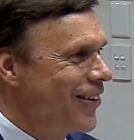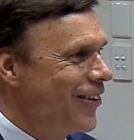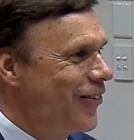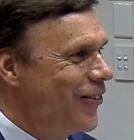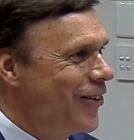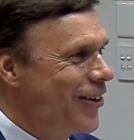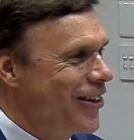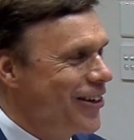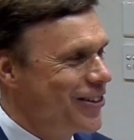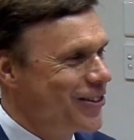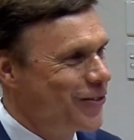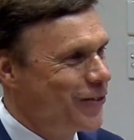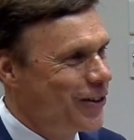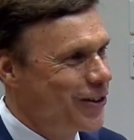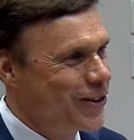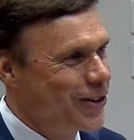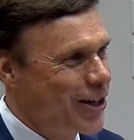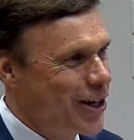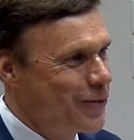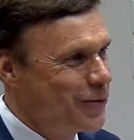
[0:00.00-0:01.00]
it was
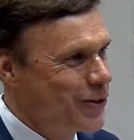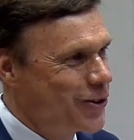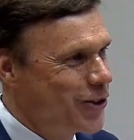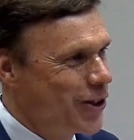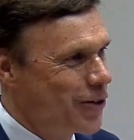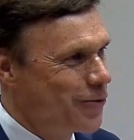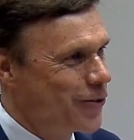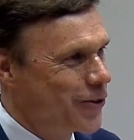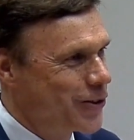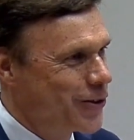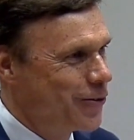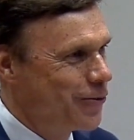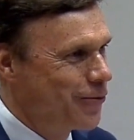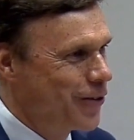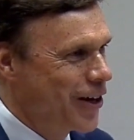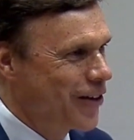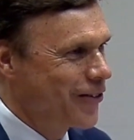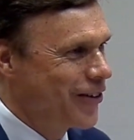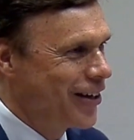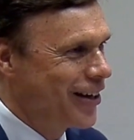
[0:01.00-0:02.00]
when Thomas Jefferson
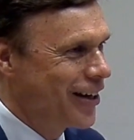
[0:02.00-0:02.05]
founded